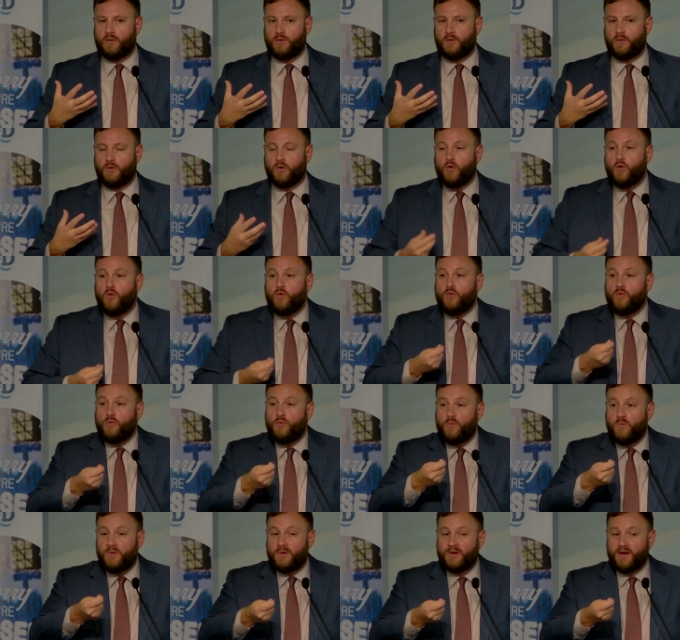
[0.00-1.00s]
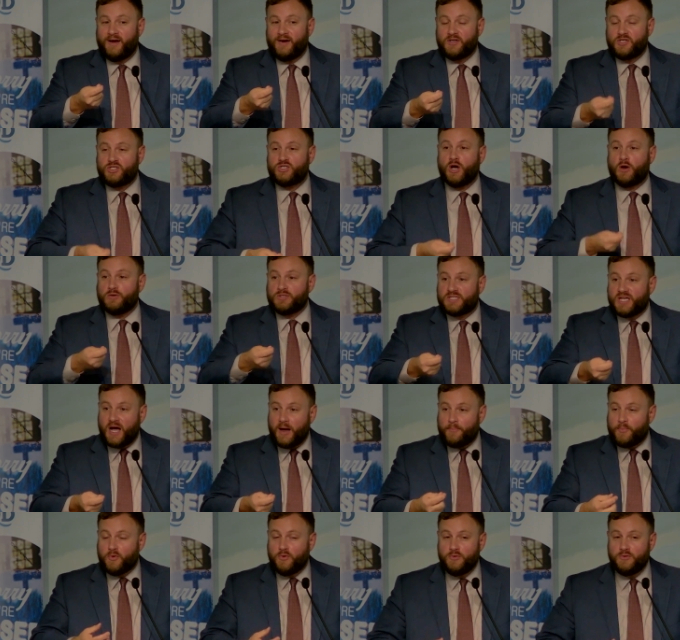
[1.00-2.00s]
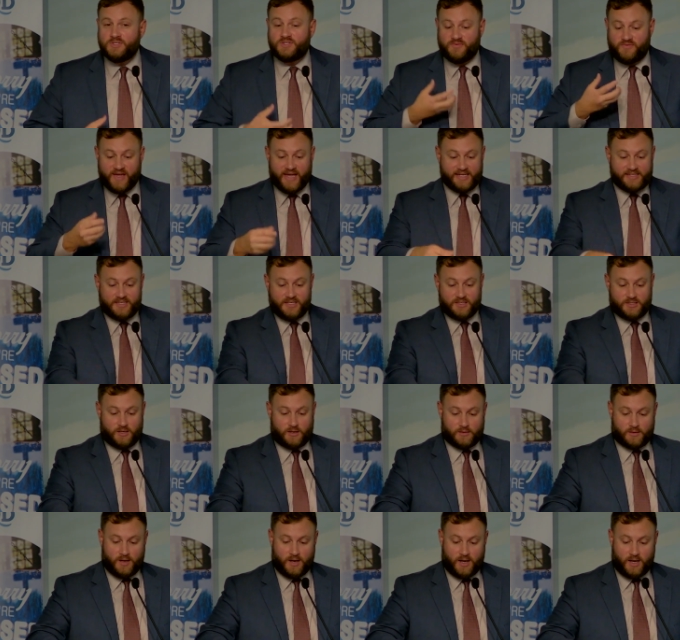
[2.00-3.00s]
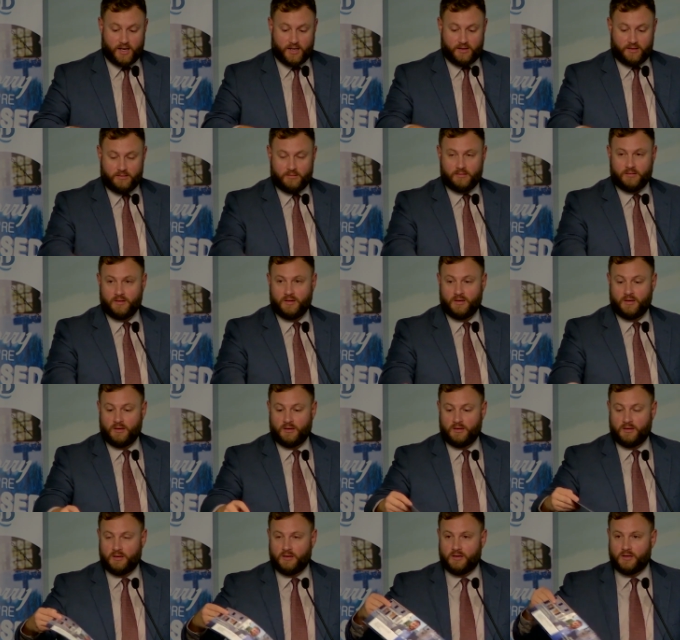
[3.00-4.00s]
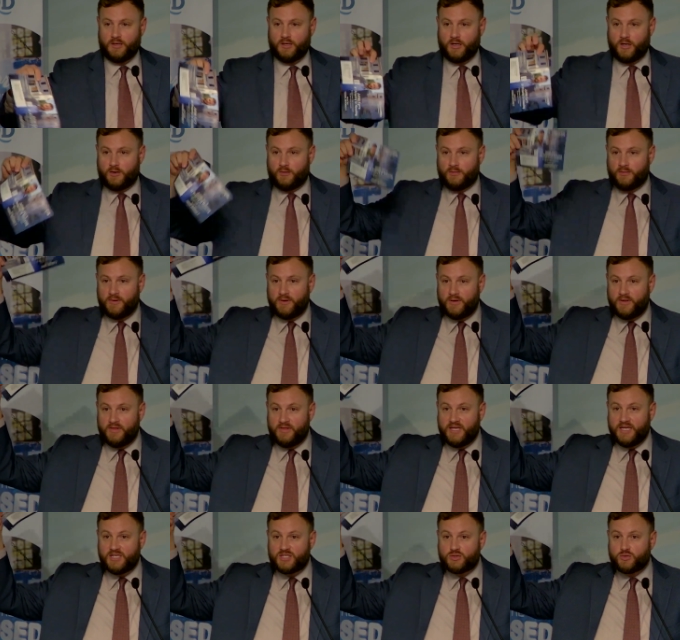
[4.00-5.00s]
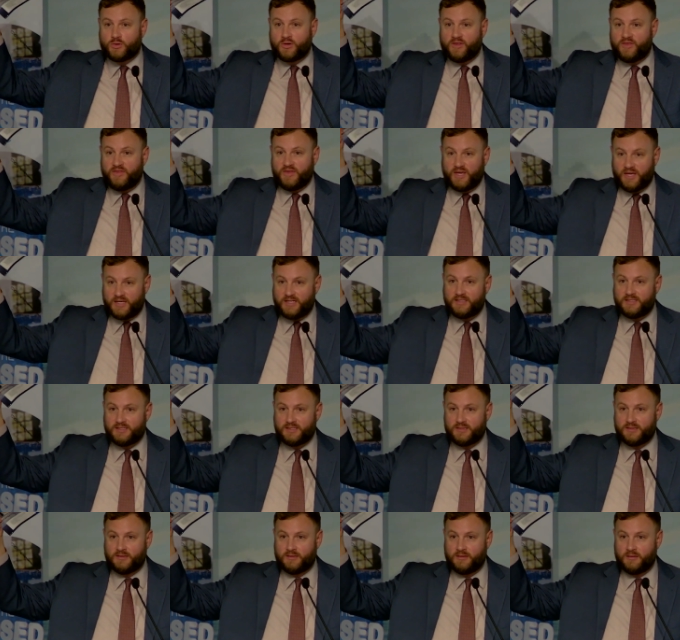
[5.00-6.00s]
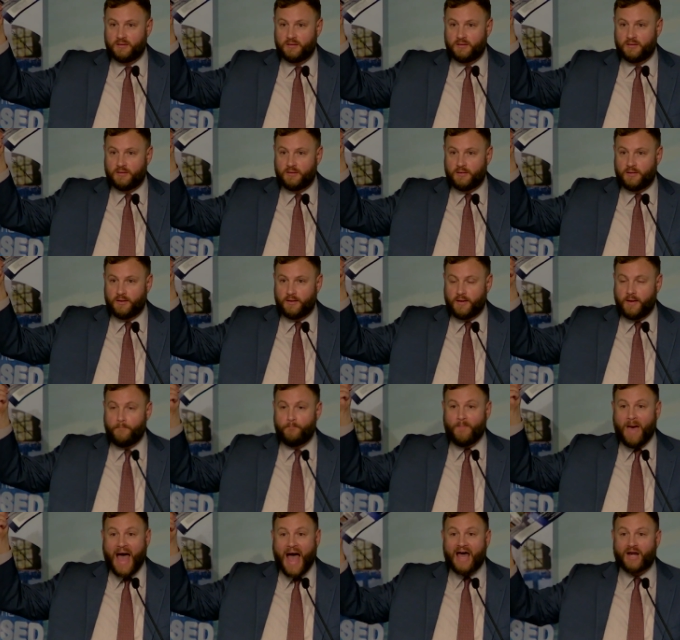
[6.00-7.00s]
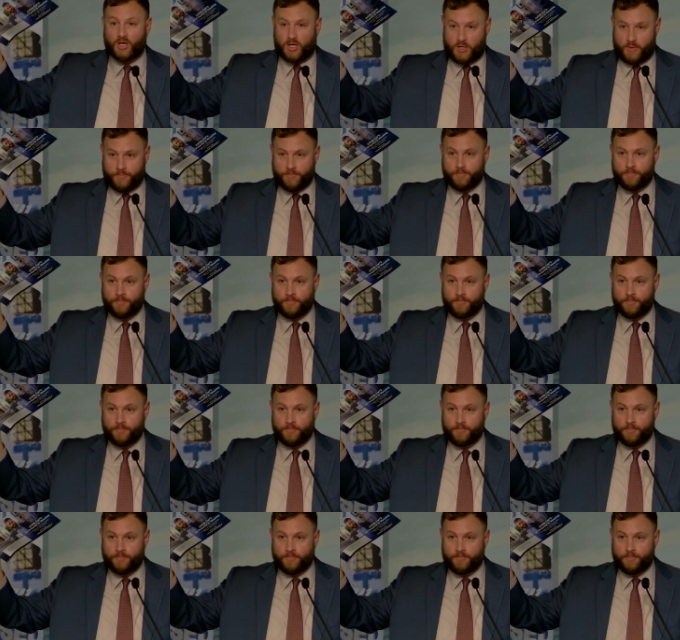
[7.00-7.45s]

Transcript: Who shows up? Whose faces are on, these sort of things matter.